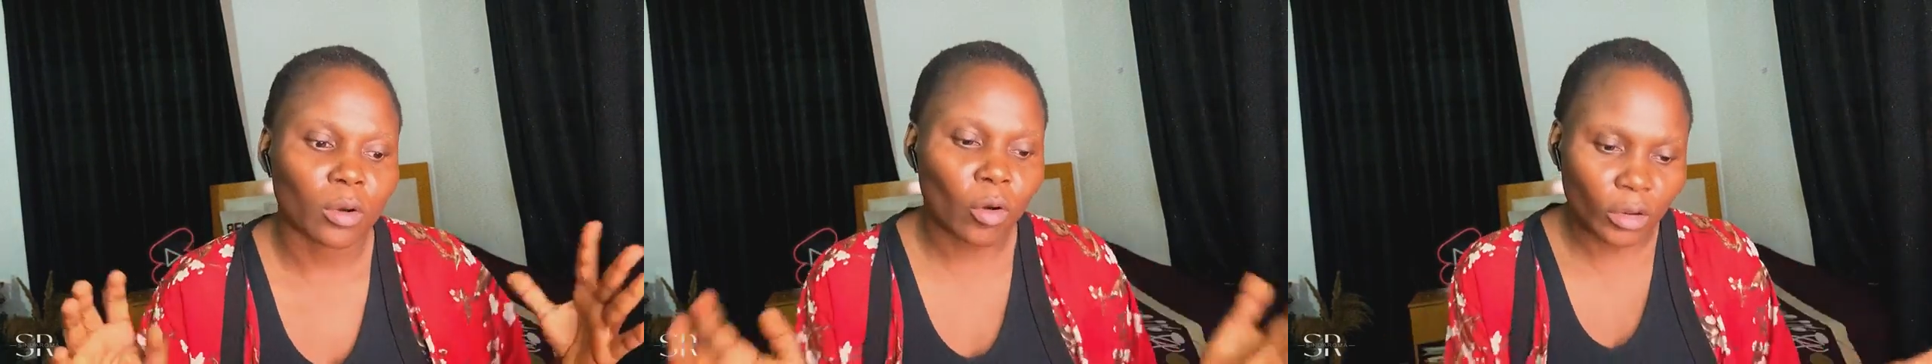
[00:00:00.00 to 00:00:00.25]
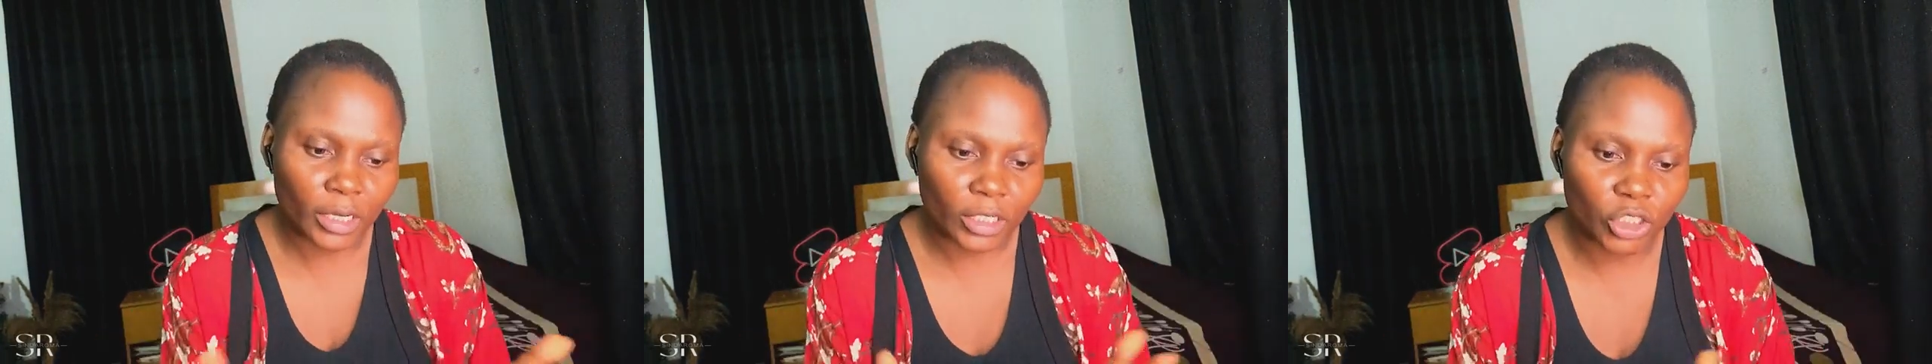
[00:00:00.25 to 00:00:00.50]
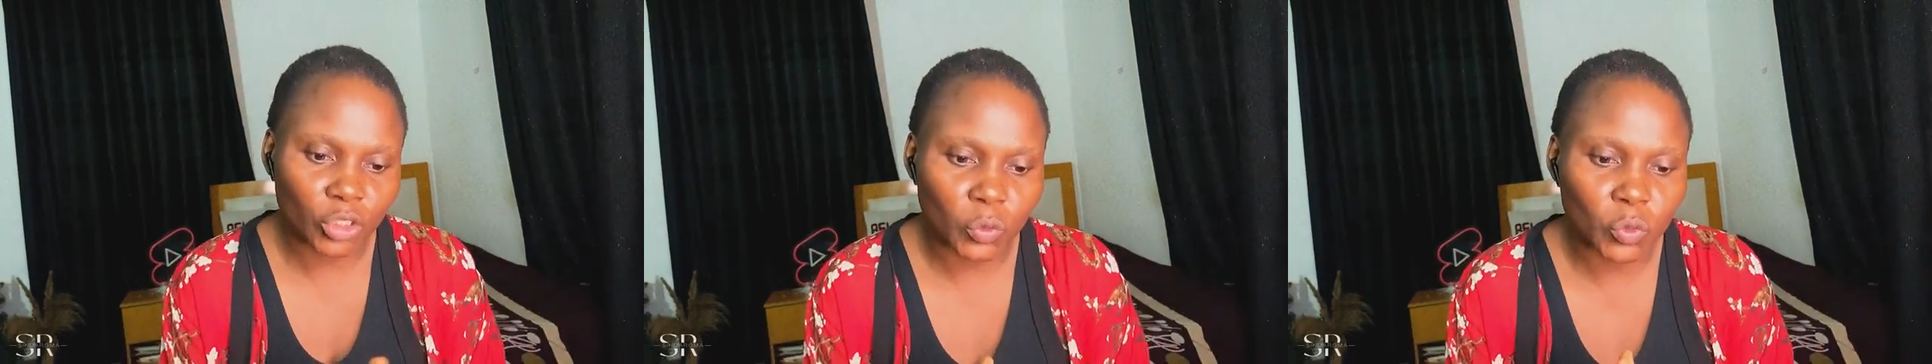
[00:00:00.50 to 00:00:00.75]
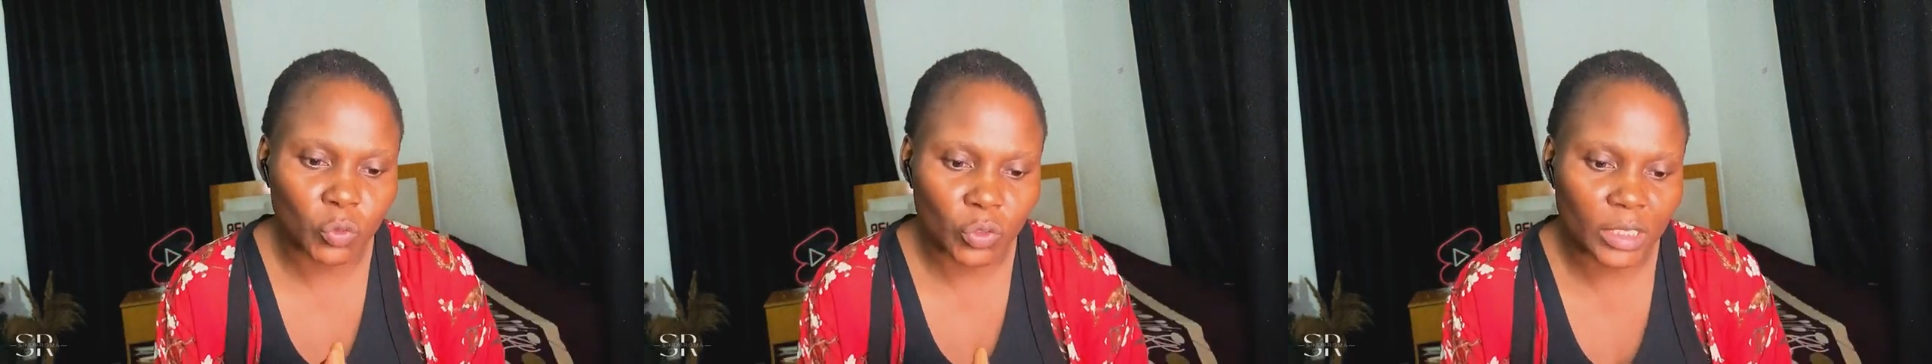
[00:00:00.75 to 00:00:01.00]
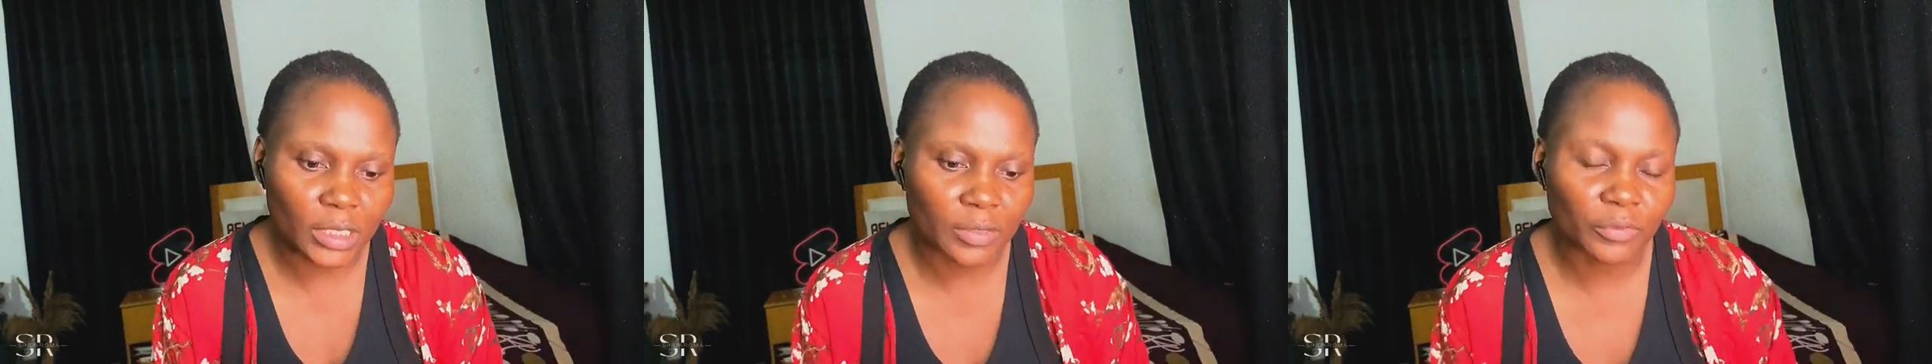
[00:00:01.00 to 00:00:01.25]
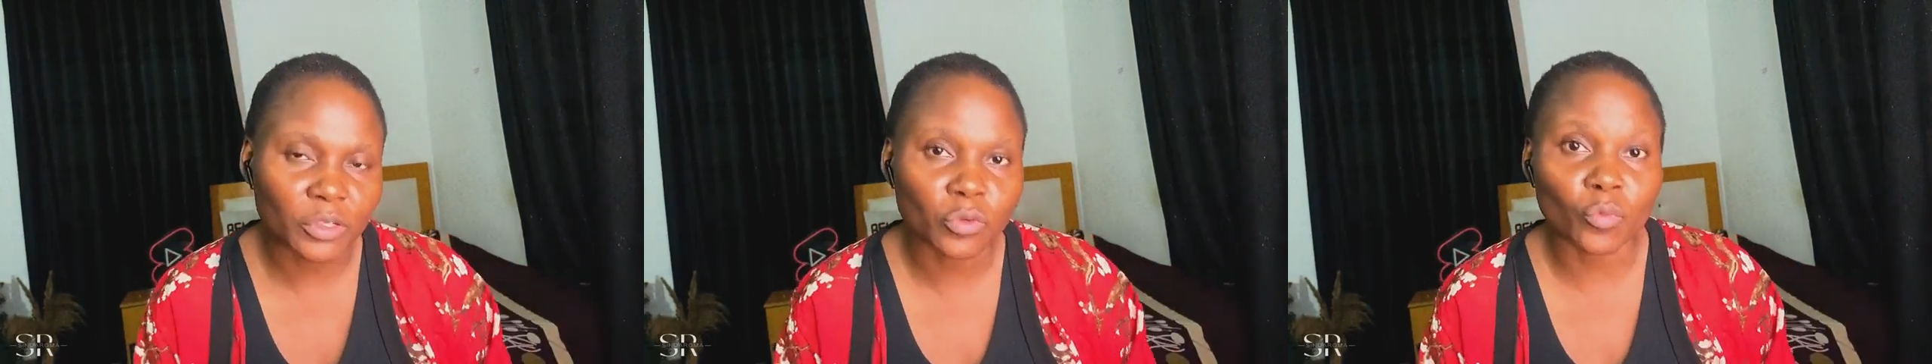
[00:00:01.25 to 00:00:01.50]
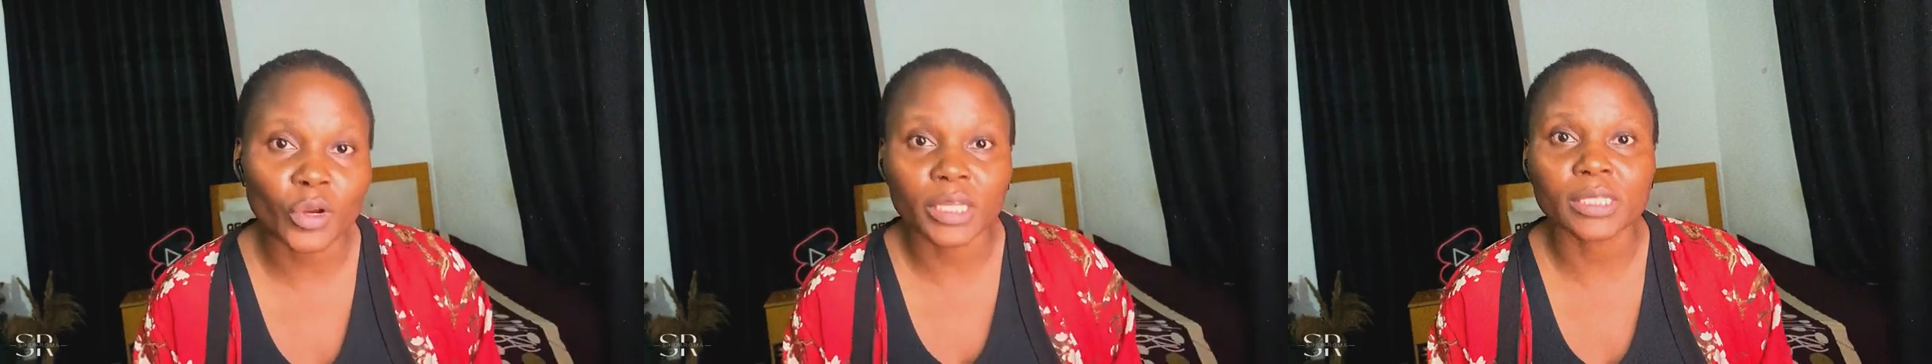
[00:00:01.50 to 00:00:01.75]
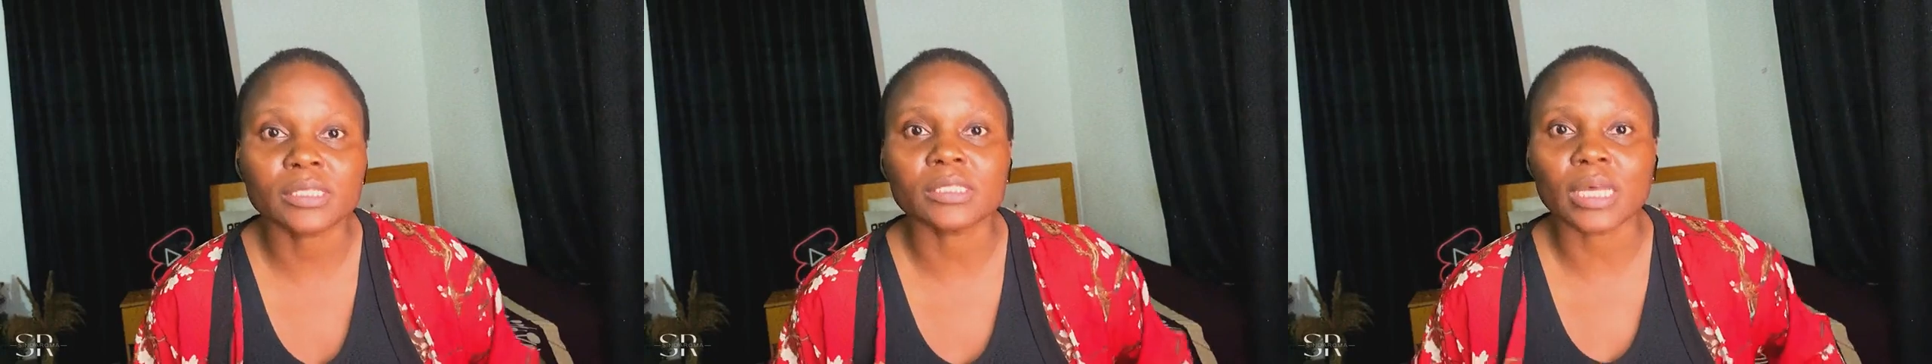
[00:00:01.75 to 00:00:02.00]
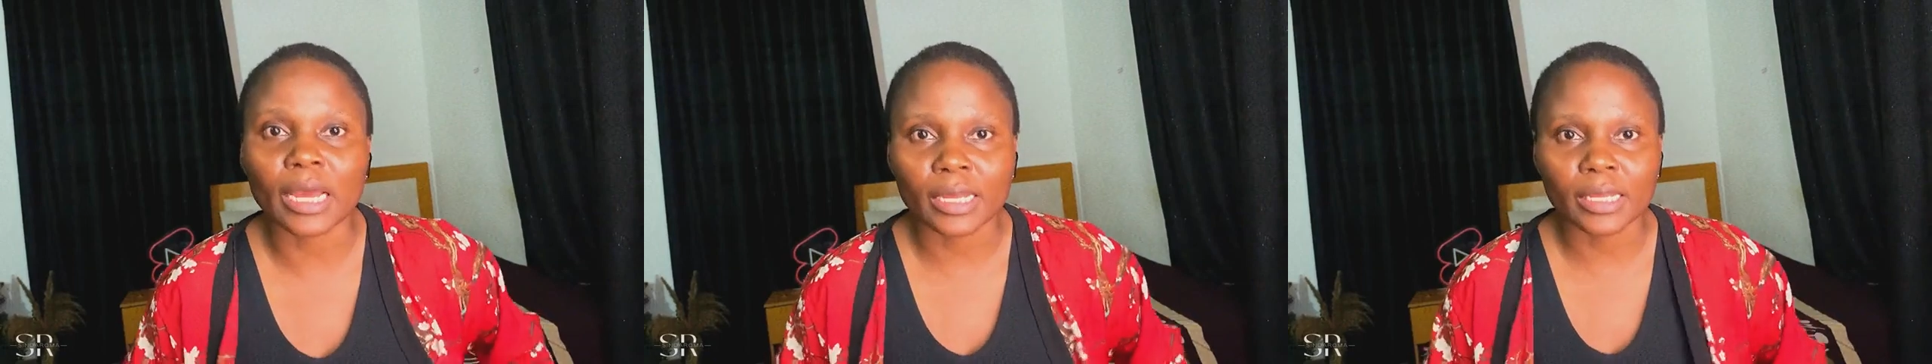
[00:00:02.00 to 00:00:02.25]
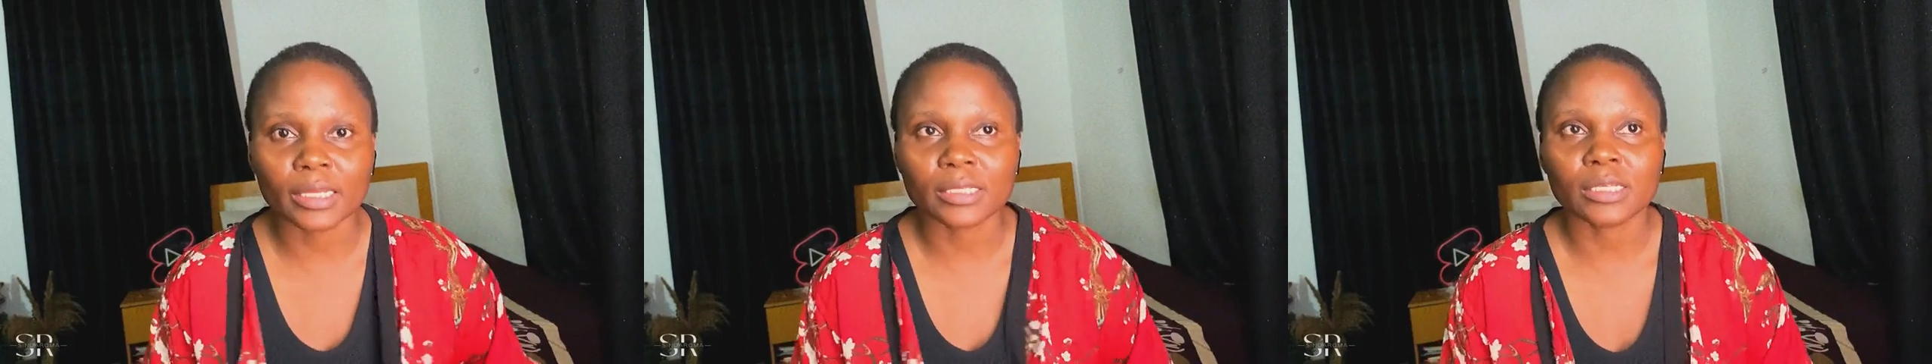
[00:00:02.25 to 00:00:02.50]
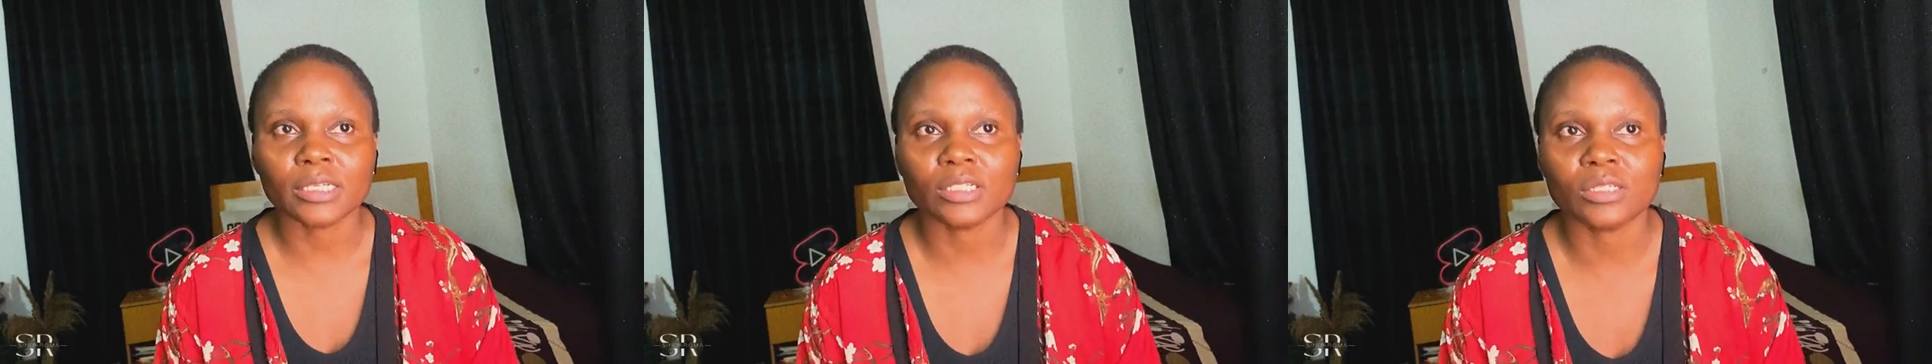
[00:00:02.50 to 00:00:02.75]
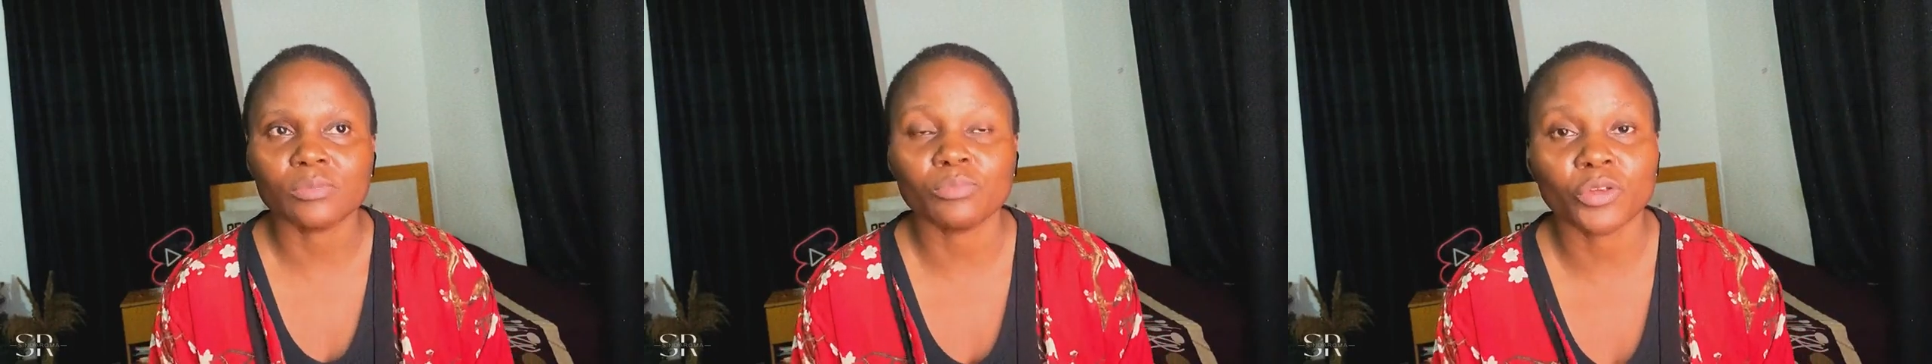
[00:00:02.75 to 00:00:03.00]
connection to this even the way he sang it is